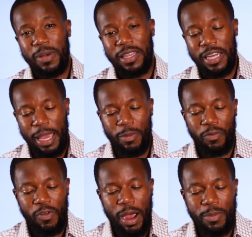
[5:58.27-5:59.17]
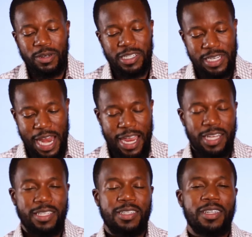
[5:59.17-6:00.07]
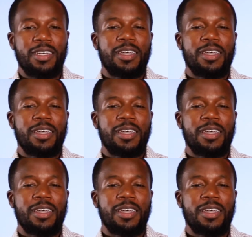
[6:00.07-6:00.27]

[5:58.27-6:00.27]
by the name of Robert Schnase.